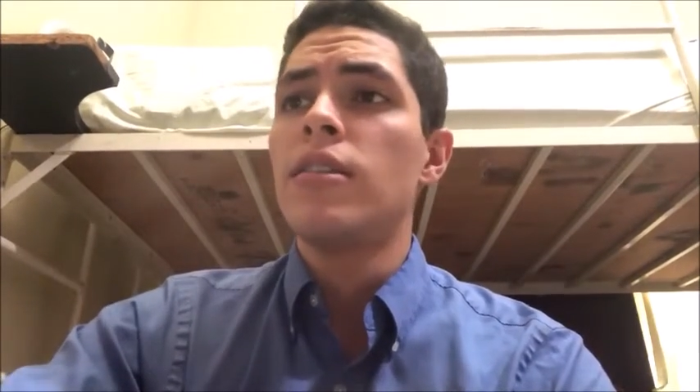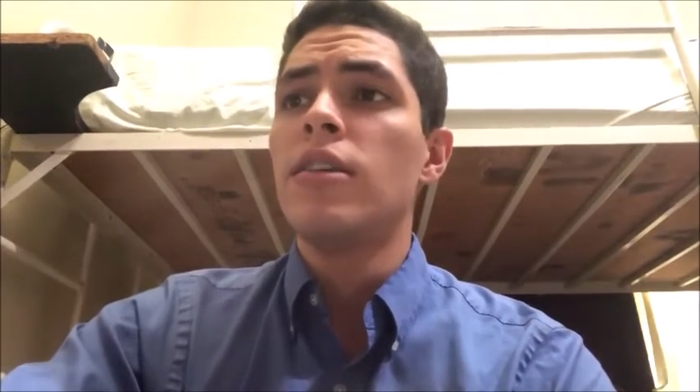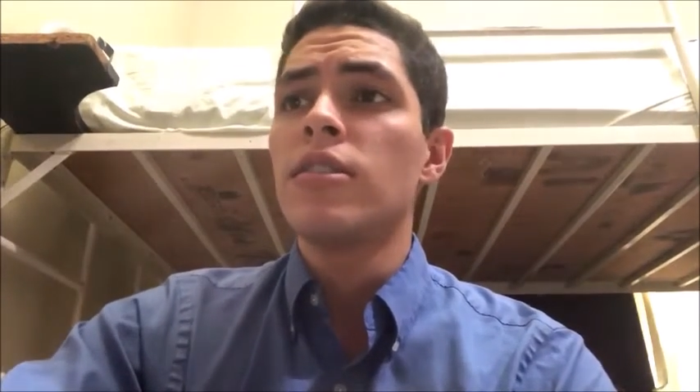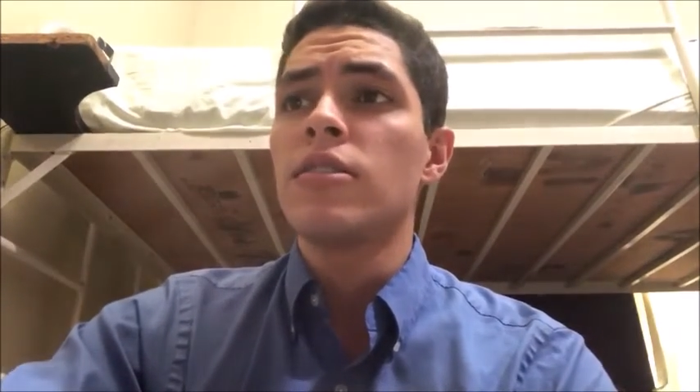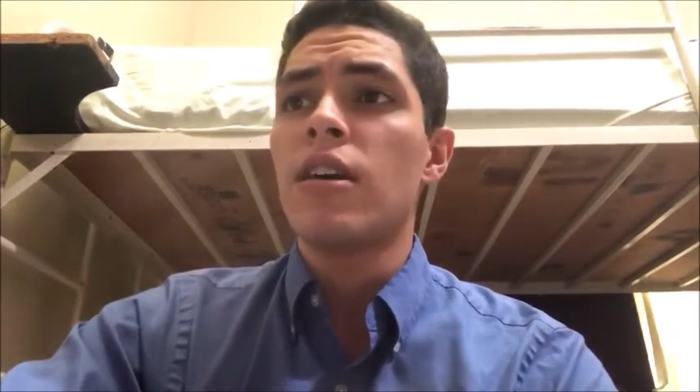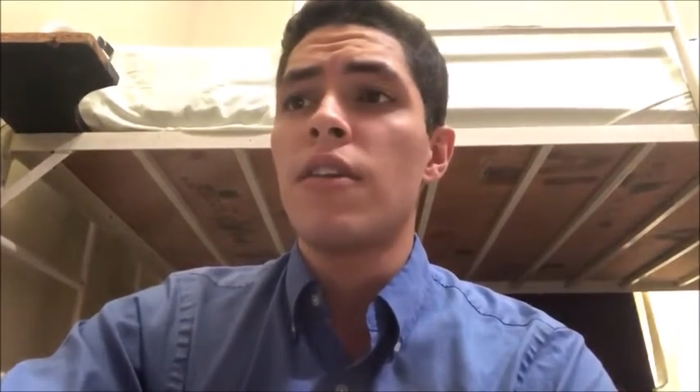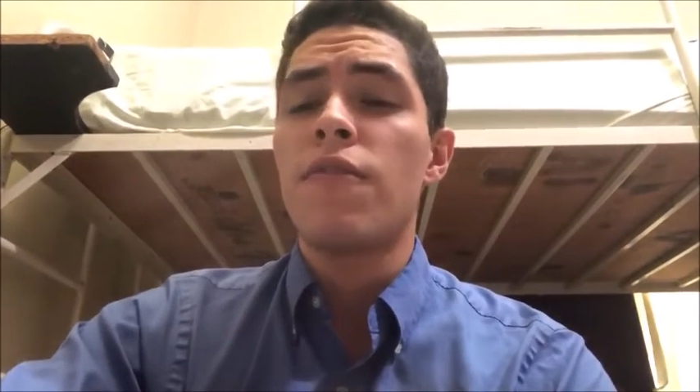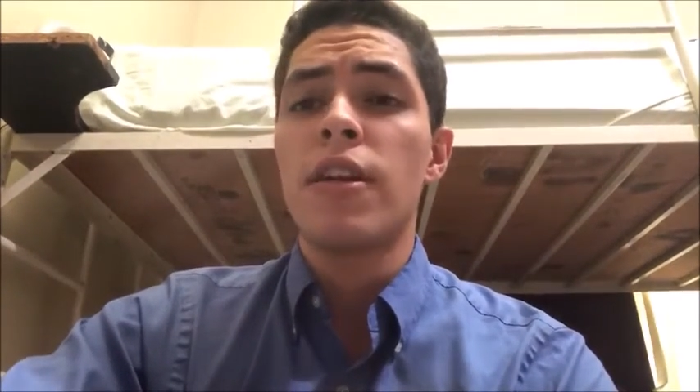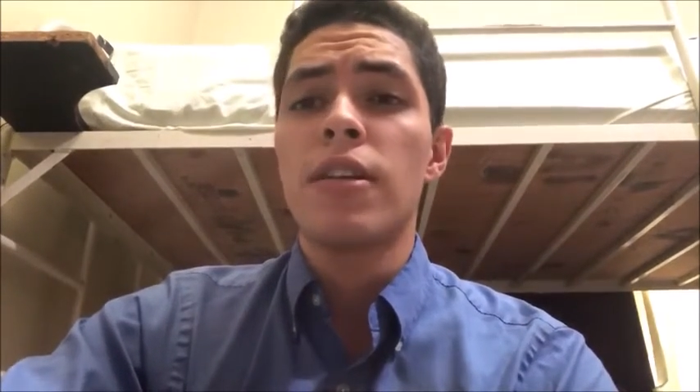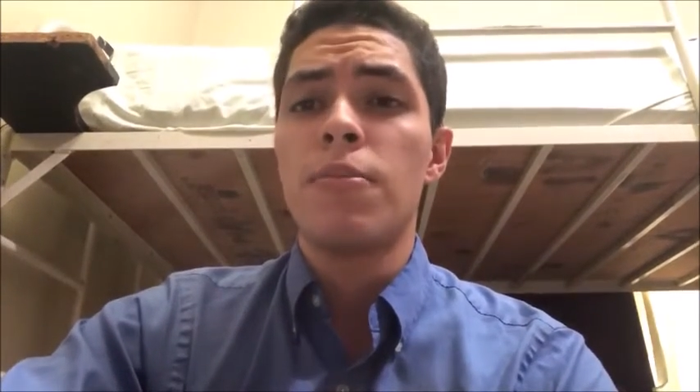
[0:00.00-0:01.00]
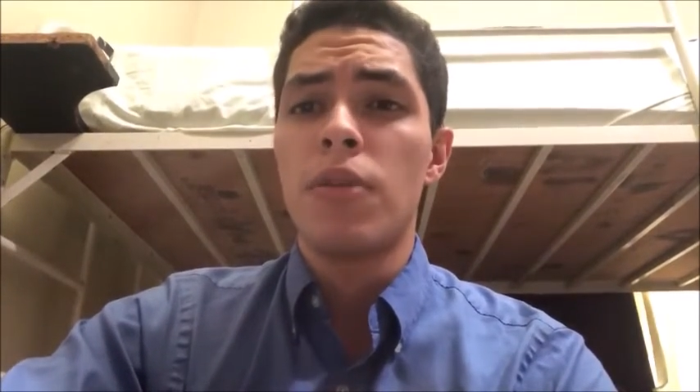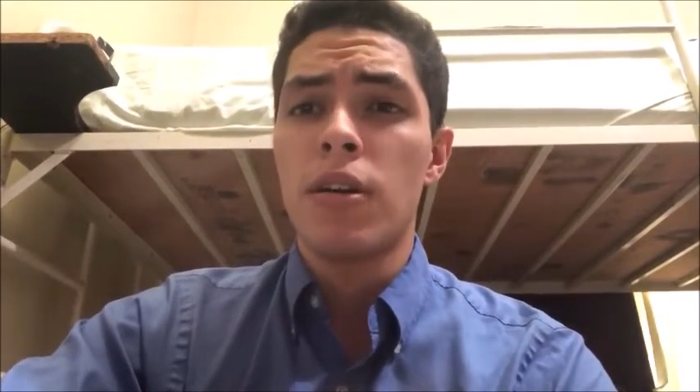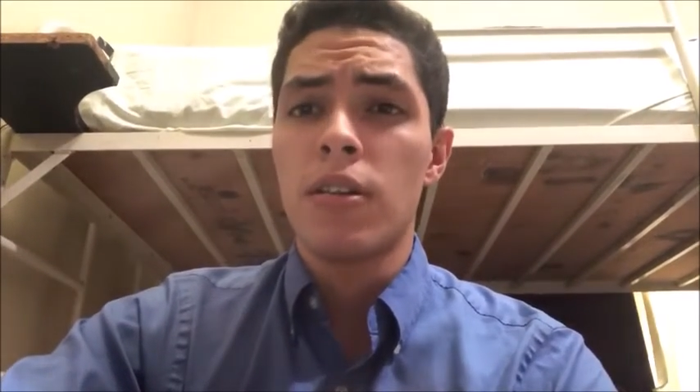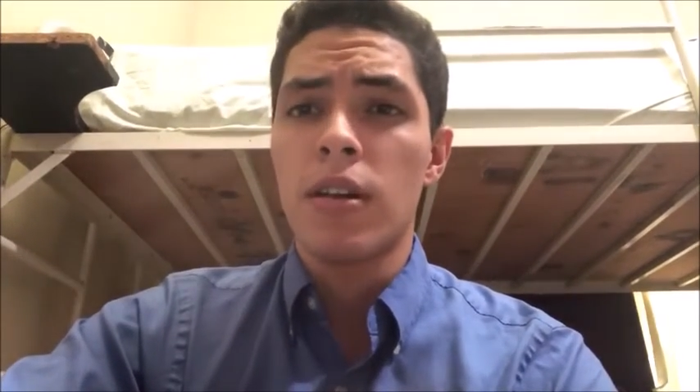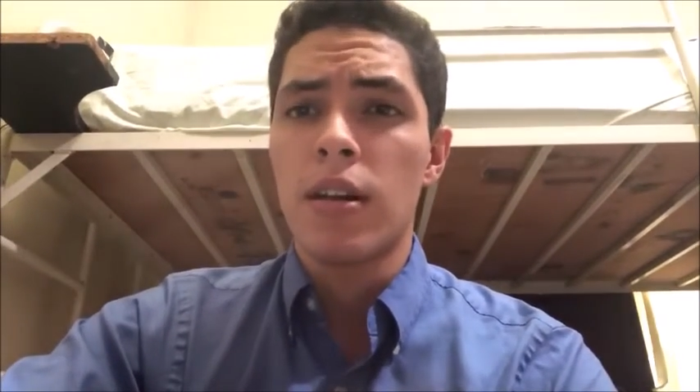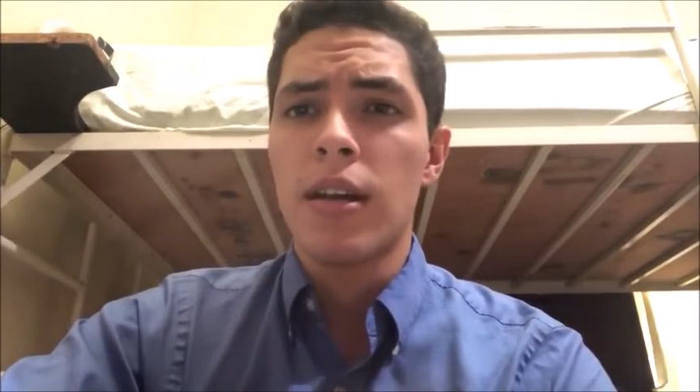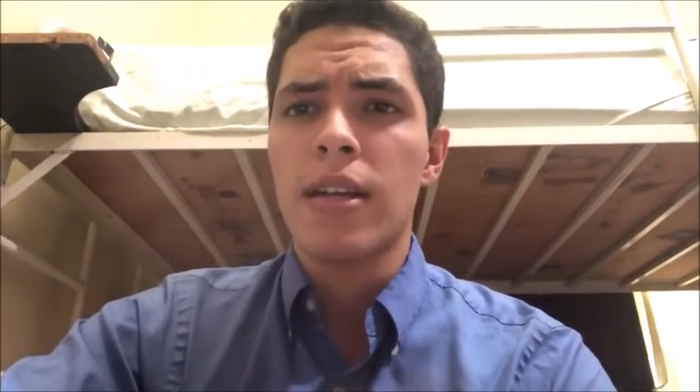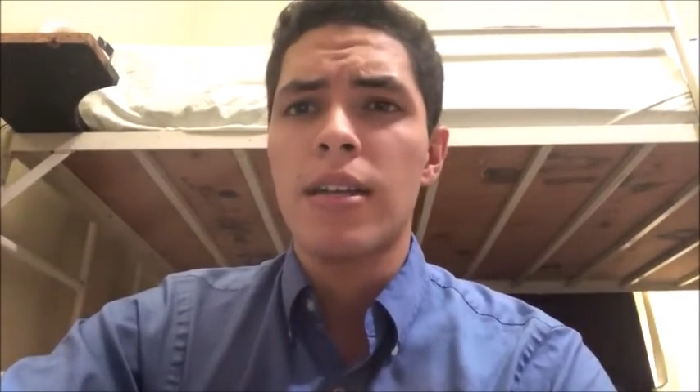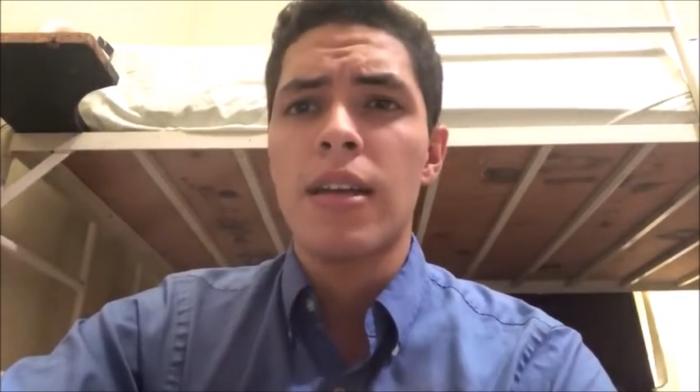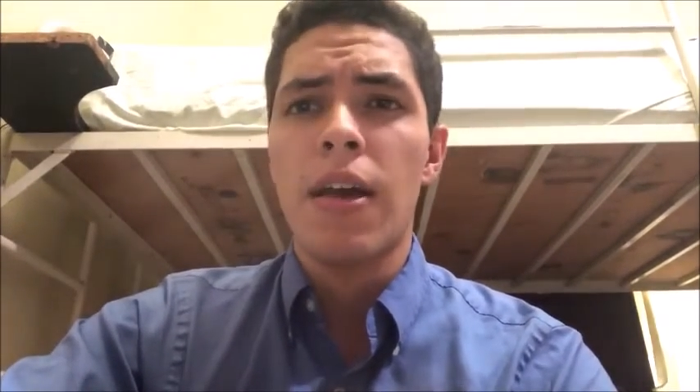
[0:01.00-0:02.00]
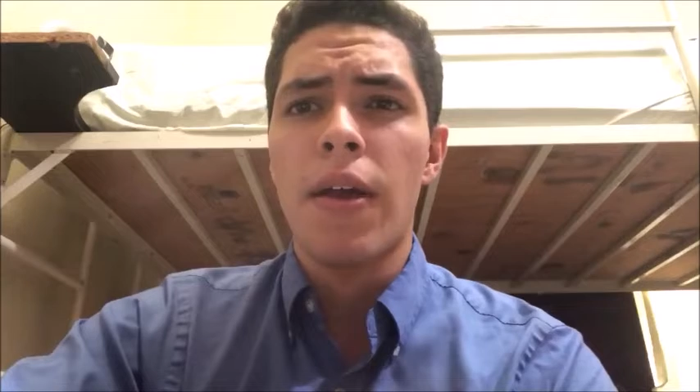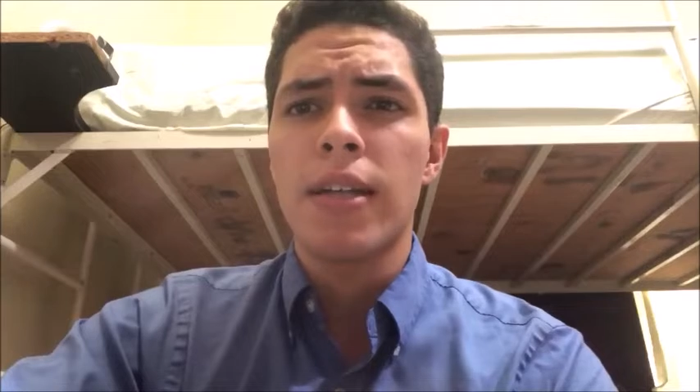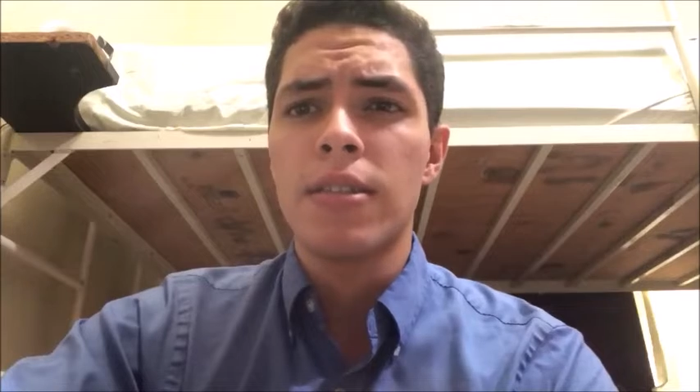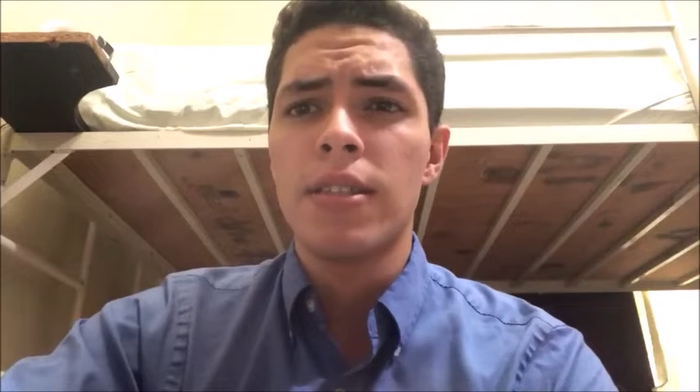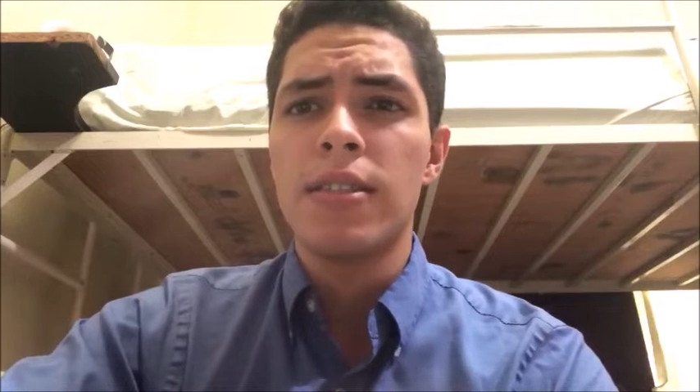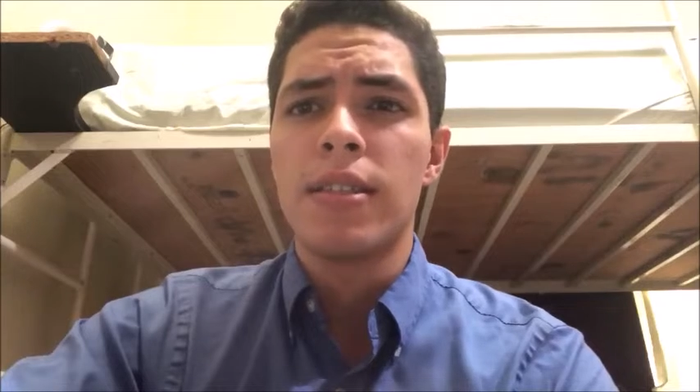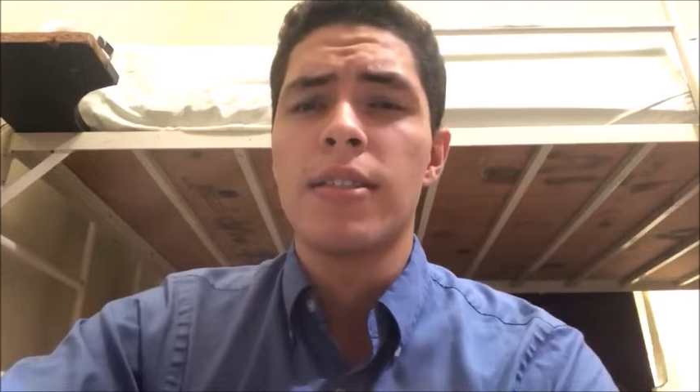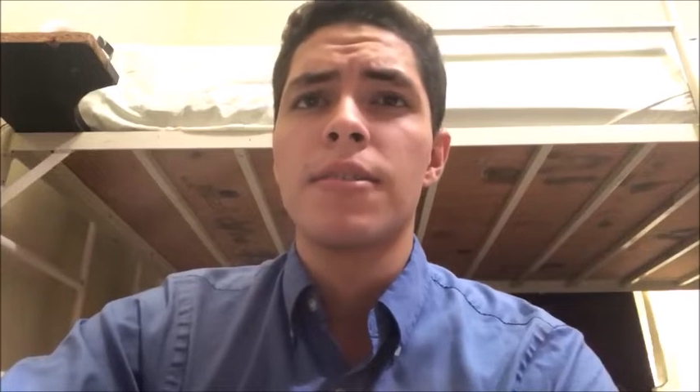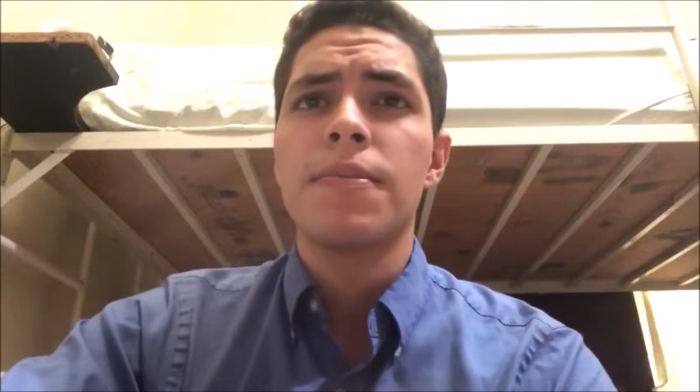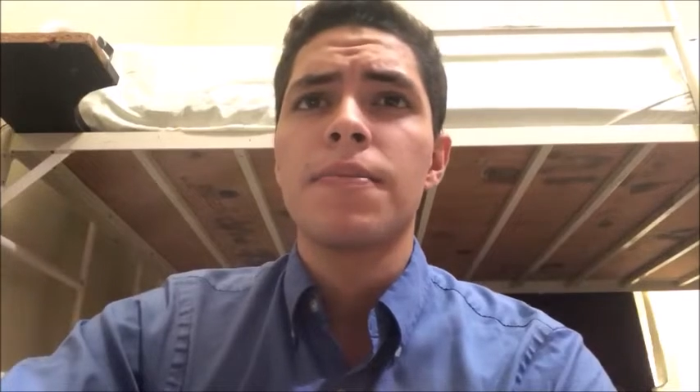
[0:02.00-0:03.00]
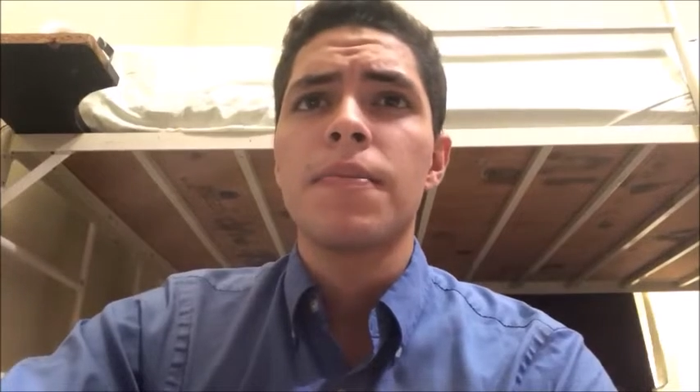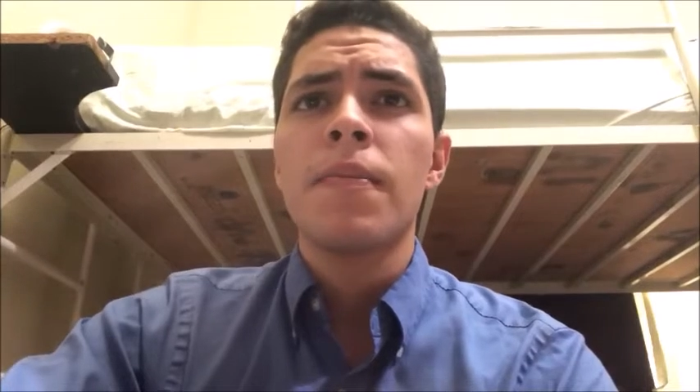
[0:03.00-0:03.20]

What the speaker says: and does not affect the product characteristics.